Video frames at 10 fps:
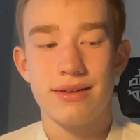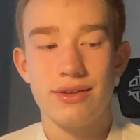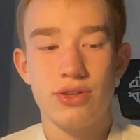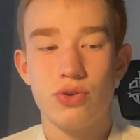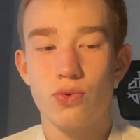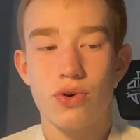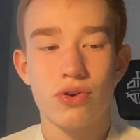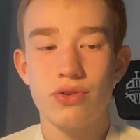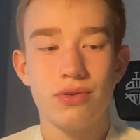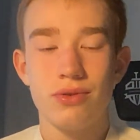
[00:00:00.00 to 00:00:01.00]
you're
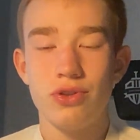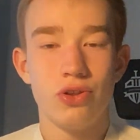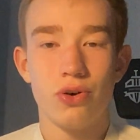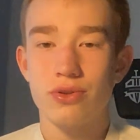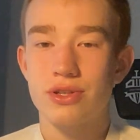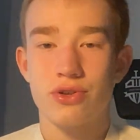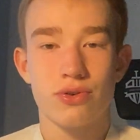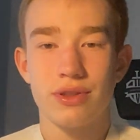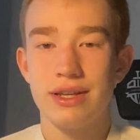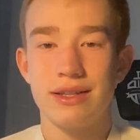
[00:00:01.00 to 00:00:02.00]
not
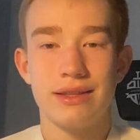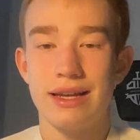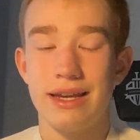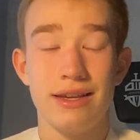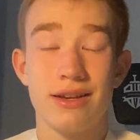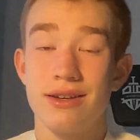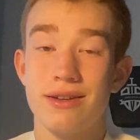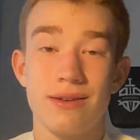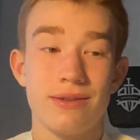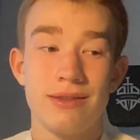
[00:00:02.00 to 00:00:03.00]
certainly in a
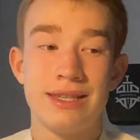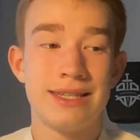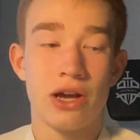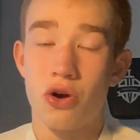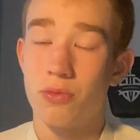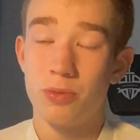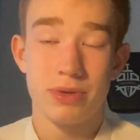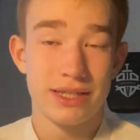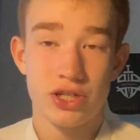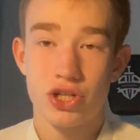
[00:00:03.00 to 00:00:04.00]
desirable
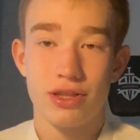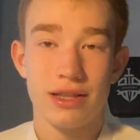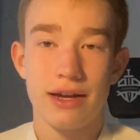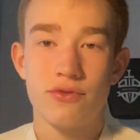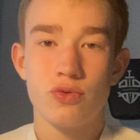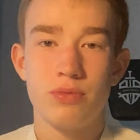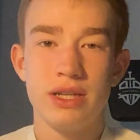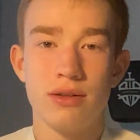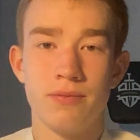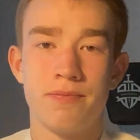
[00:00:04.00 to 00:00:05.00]
position in life to be
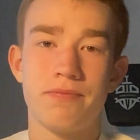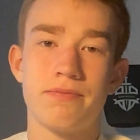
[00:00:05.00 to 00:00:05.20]
in.